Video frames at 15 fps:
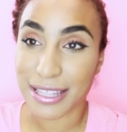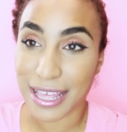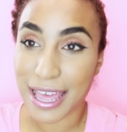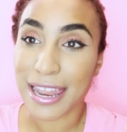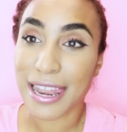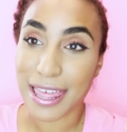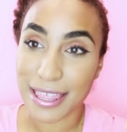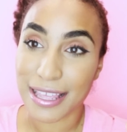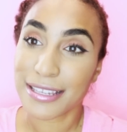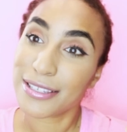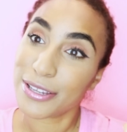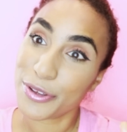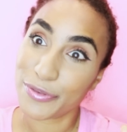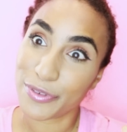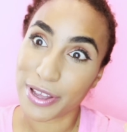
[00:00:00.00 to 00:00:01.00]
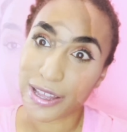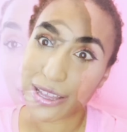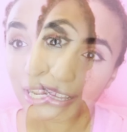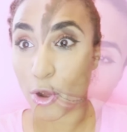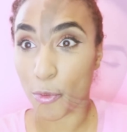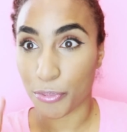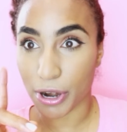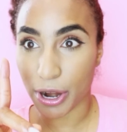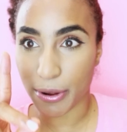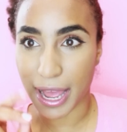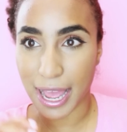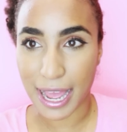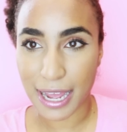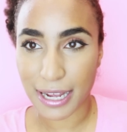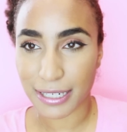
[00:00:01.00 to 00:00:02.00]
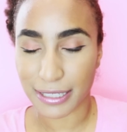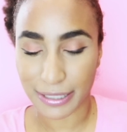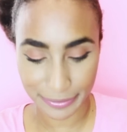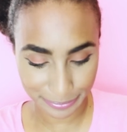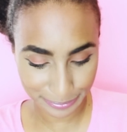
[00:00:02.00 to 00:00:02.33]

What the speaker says: their leather sofa. A little pro hack.